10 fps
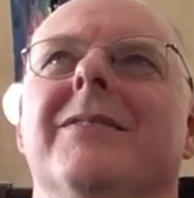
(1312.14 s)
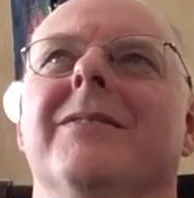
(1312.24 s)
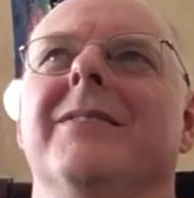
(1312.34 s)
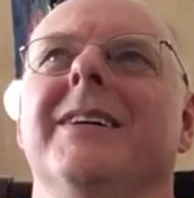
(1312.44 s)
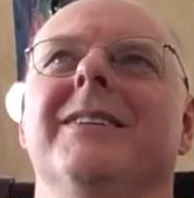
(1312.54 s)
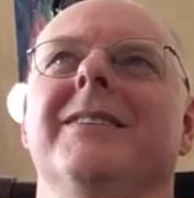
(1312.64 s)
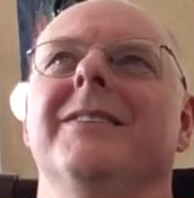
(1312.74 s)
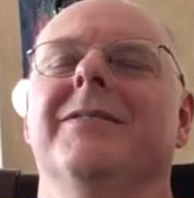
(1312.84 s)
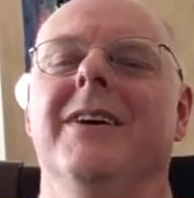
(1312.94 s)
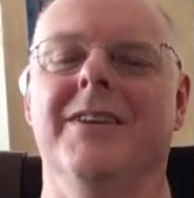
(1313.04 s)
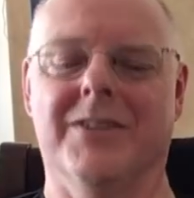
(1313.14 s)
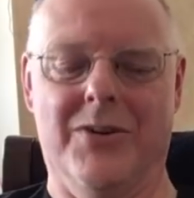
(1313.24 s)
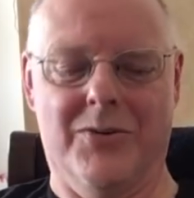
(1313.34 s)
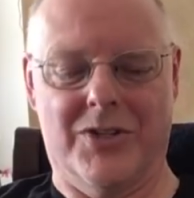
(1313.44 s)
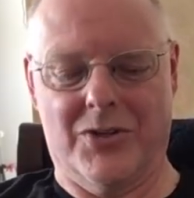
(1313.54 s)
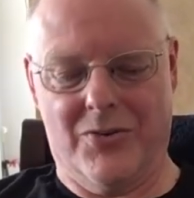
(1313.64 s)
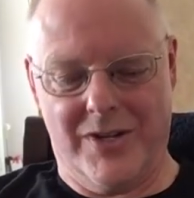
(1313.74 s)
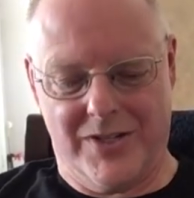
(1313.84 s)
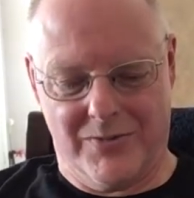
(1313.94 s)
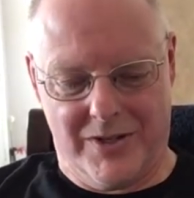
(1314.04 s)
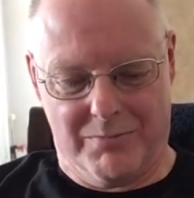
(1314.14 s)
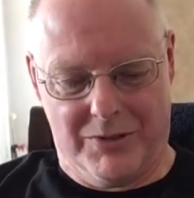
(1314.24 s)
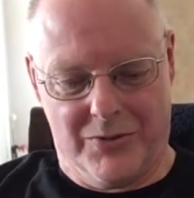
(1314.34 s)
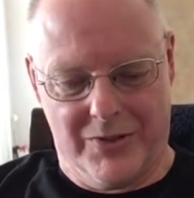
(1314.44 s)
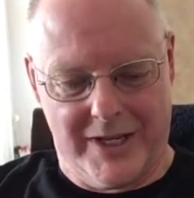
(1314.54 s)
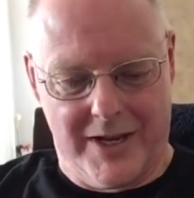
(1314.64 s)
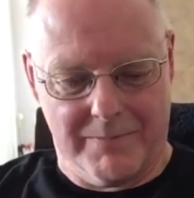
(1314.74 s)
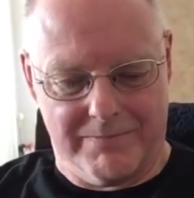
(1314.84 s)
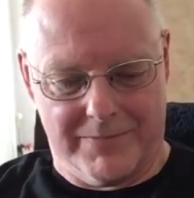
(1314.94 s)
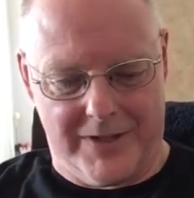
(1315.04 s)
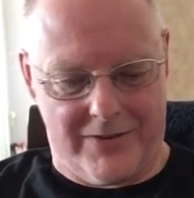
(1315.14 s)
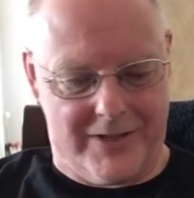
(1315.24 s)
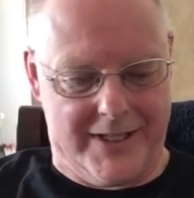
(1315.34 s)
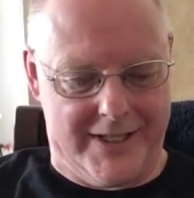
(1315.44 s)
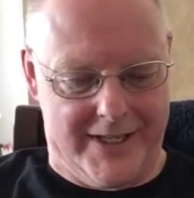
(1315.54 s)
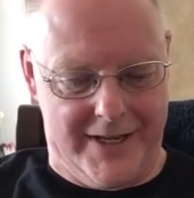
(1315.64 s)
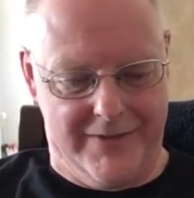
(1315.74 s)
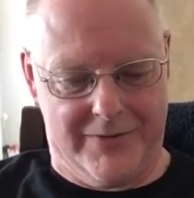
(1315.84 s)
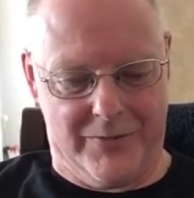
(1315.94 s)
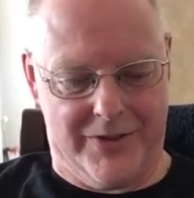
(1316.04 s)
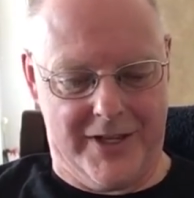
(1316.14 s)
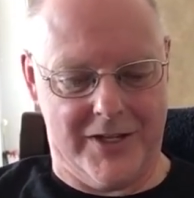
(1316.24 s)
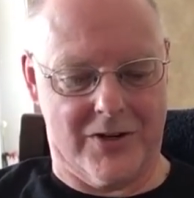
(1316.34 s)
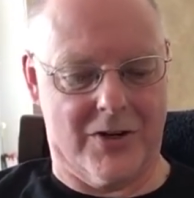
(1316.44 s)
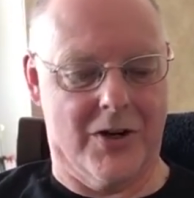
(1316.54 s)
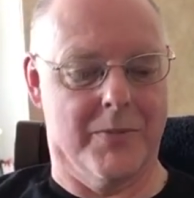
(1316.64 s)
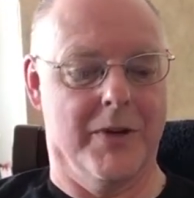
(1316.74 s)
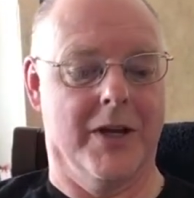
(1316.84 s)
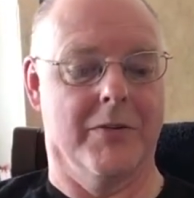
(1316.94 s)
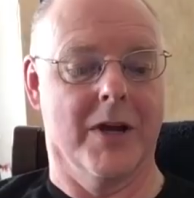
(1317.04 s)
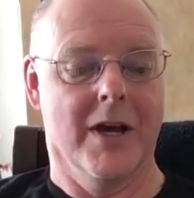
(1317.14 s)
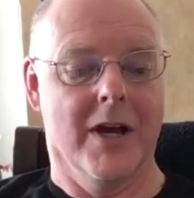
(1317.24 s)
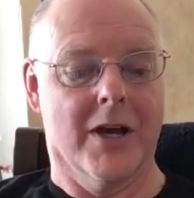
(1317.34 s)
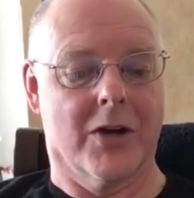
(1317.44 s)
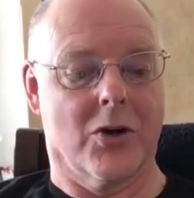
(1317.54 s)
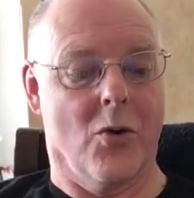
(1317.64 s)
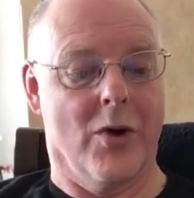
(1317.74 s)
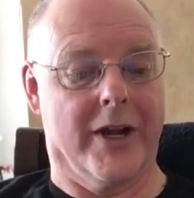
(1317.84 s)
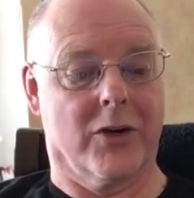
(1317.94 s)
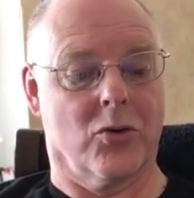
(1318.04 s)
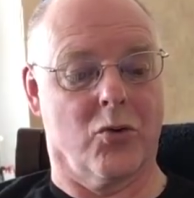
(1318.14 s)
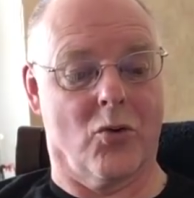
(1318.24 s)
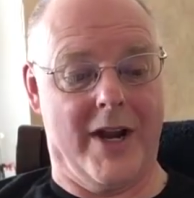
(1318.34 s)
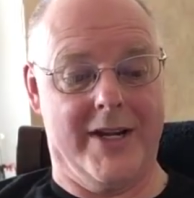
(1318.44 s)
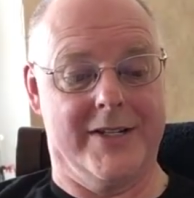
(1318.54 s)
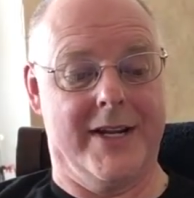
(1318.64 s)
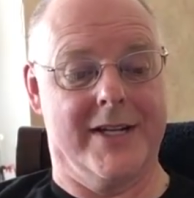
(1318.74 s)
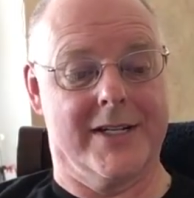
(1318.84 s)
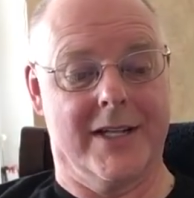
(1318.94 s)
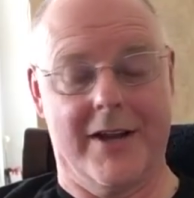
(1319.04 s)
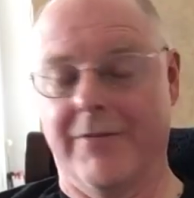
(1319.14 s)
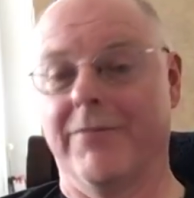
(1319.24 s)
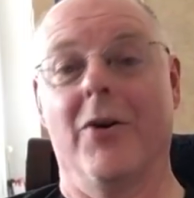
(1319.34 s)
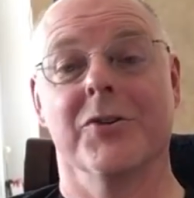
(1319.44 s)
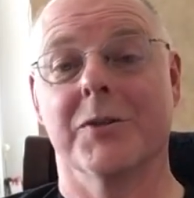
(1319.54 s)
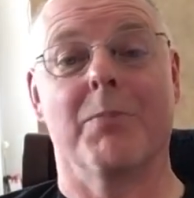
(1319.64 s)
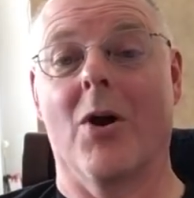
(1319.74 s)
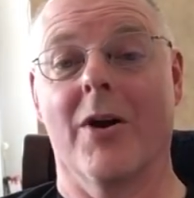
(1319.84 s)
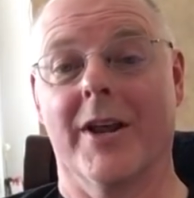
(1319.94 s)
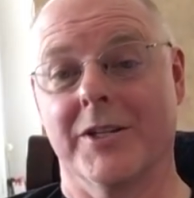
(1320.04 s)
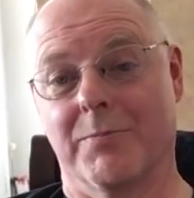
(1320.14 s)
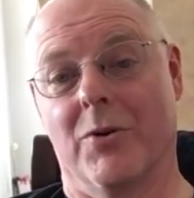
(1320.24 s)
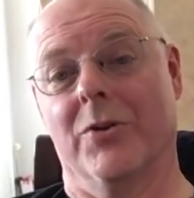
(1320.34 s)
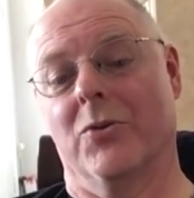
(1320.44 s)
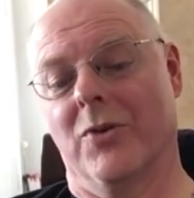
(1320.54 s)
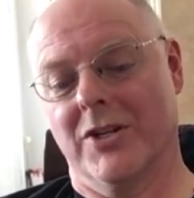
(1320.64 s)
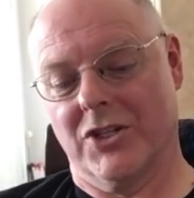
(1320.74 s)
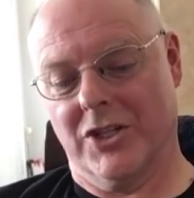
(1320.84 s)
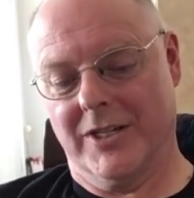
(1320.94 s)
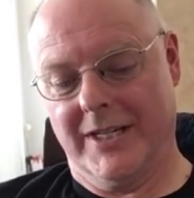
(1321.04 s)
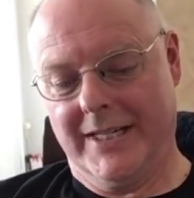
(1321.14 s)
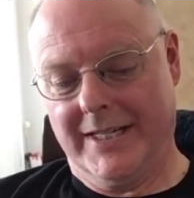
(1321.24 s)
when you've got no choice, when you're blowing up your life and when things are going to be going crazy as life falls apart, as per the question,